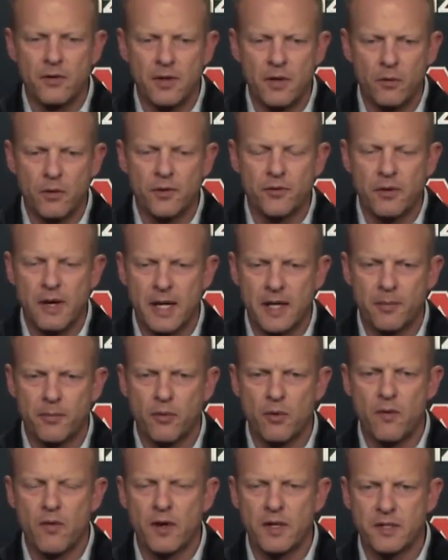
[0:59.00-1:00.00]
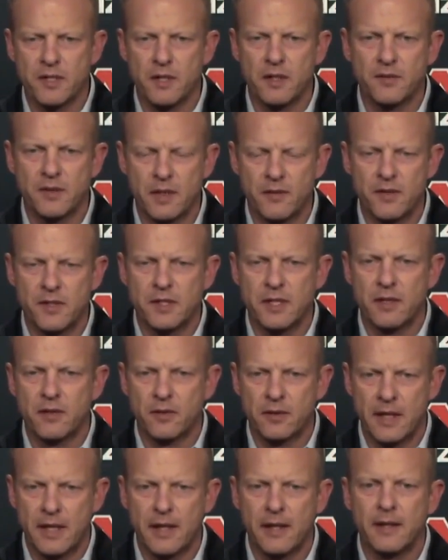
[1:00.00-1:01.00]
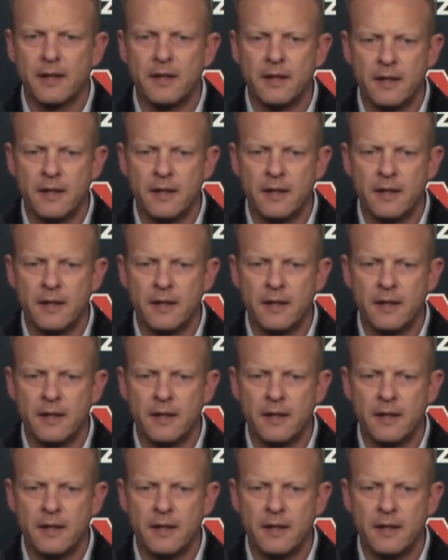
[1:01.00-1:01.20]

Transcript: that we're trying to prove ourselves every single day.